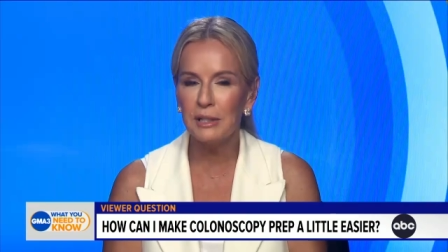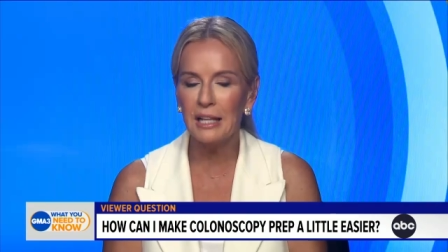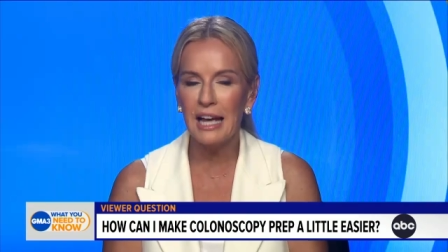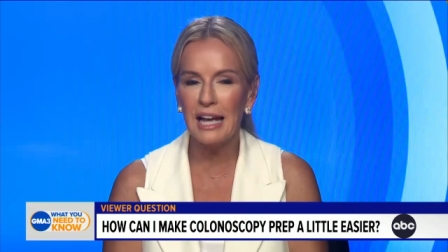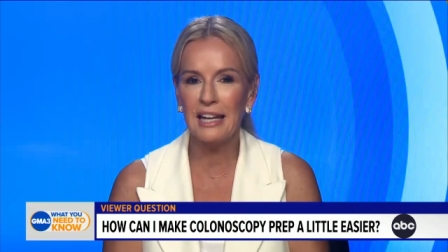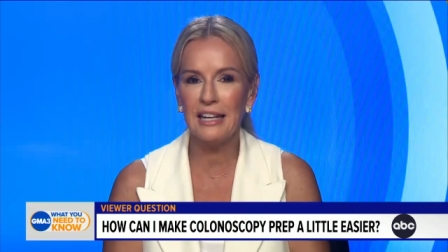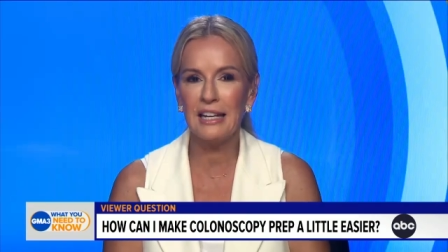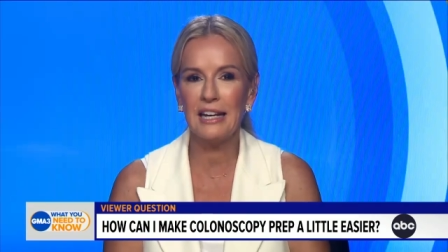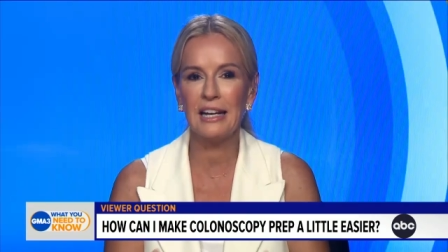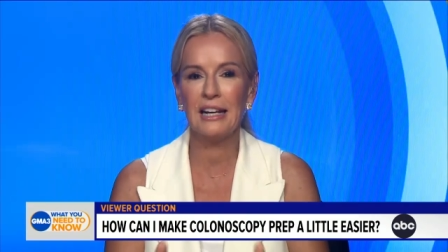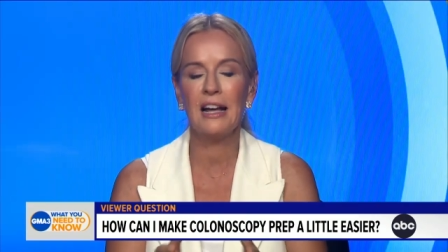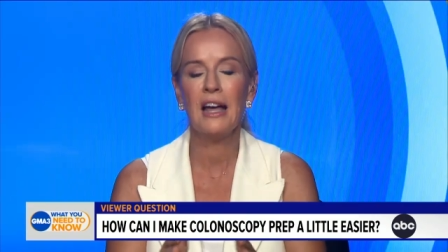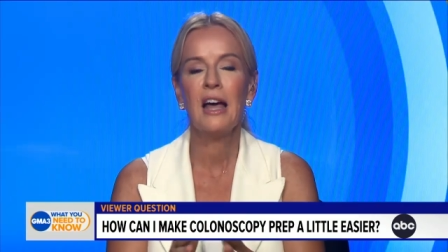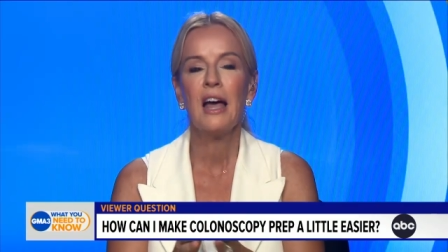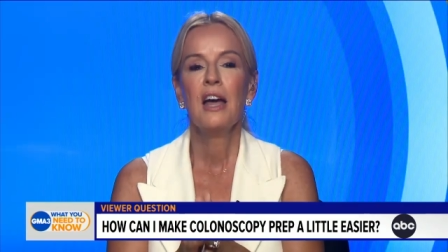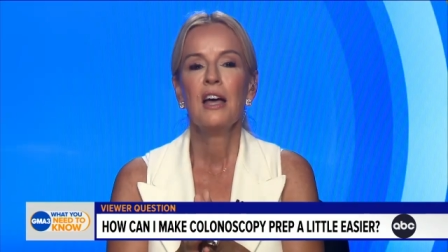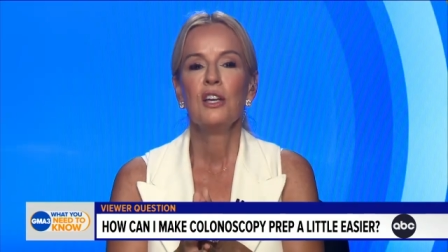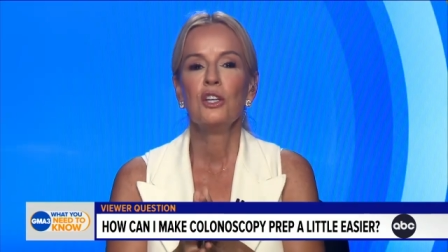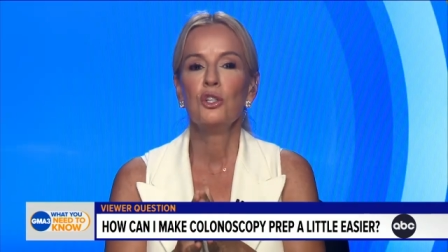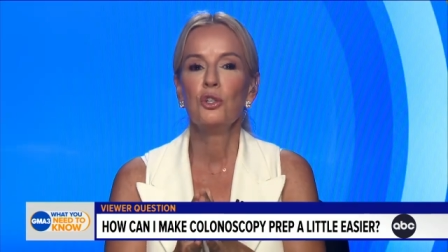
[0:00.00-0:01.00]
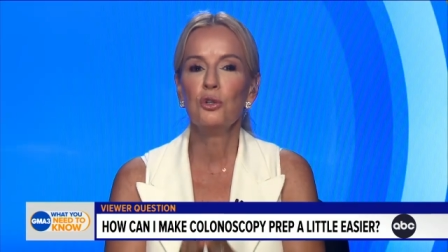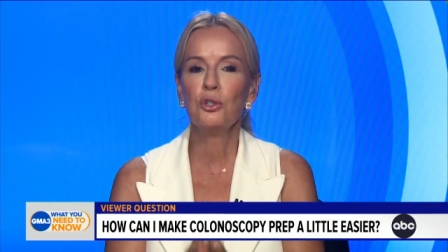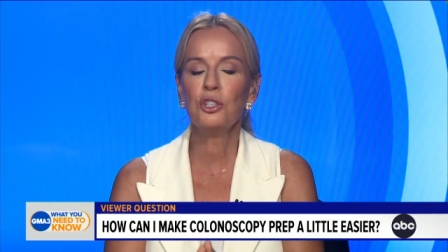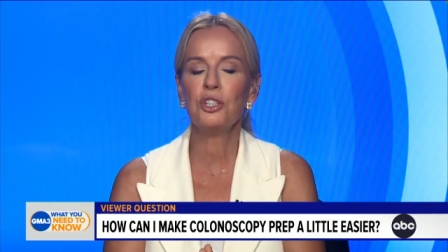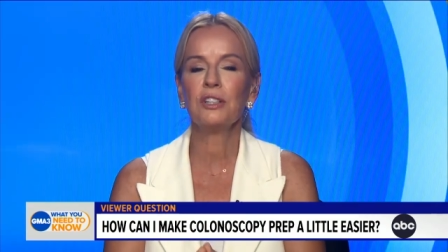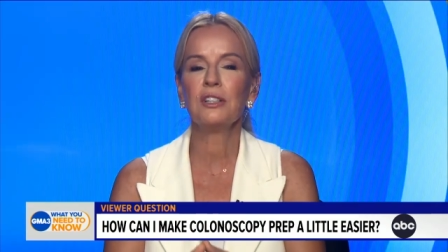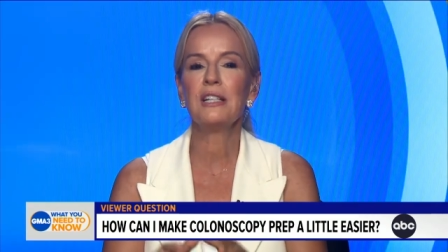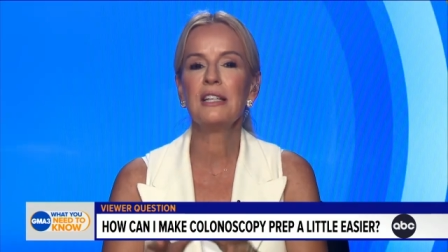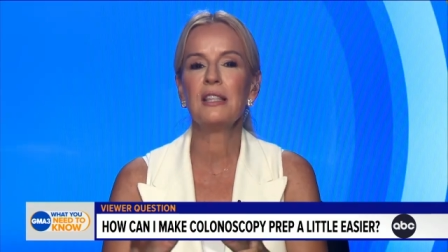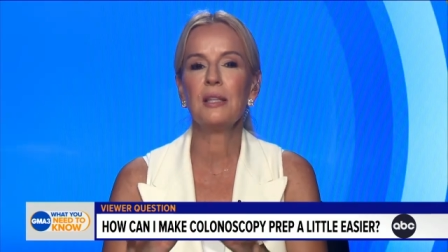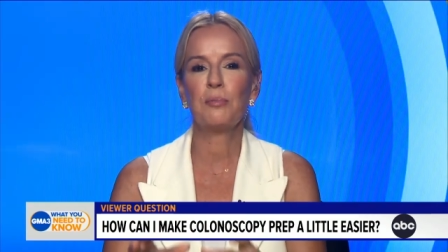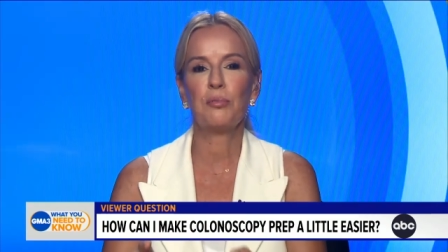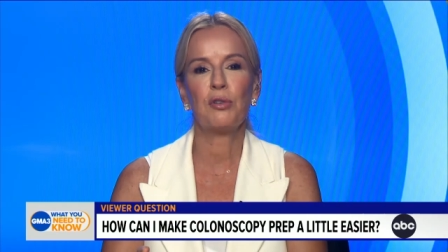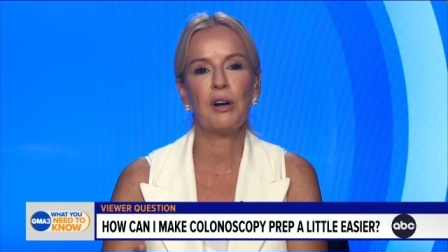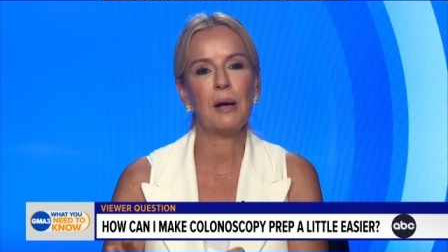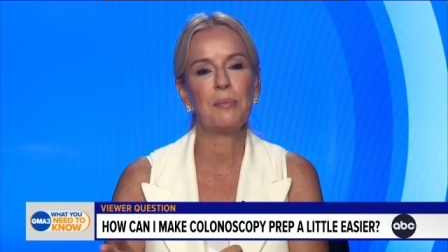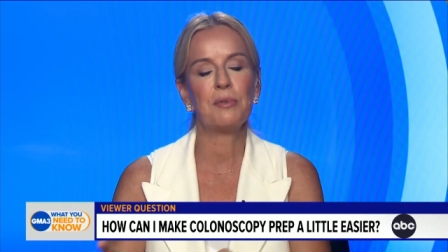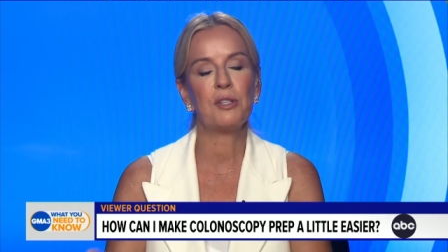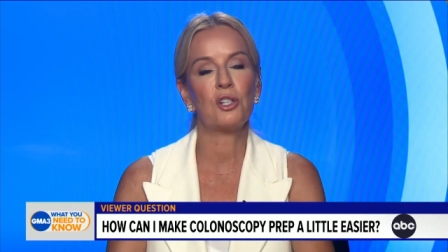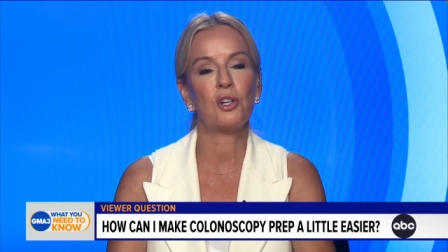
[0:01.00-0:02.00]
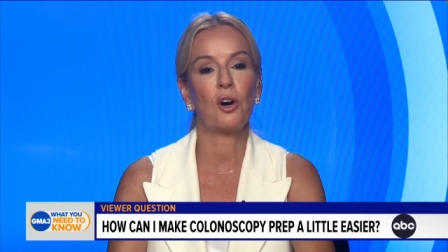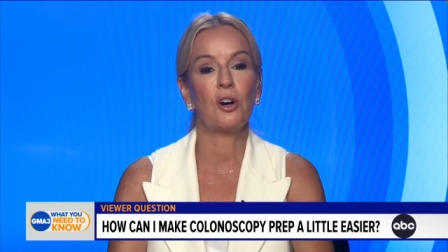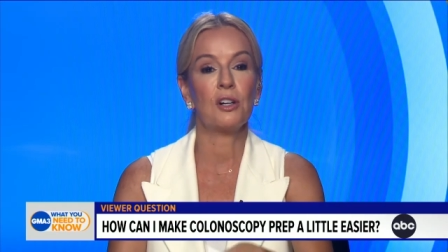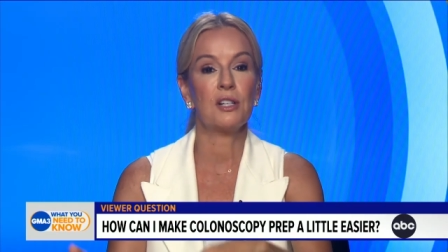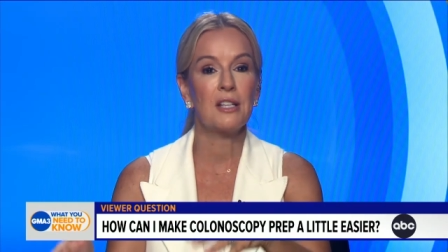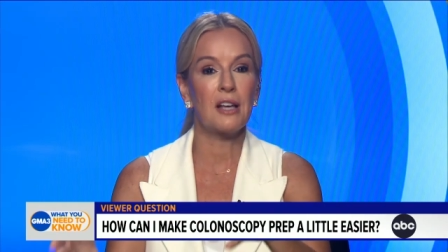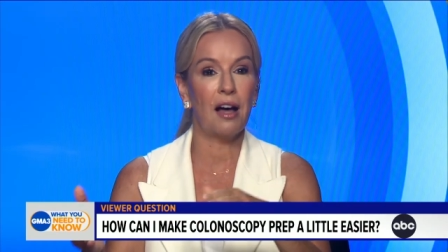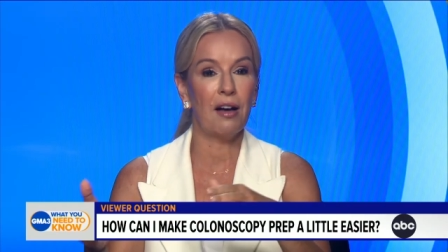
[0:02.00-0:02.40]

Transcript: planning. Usually the prep starts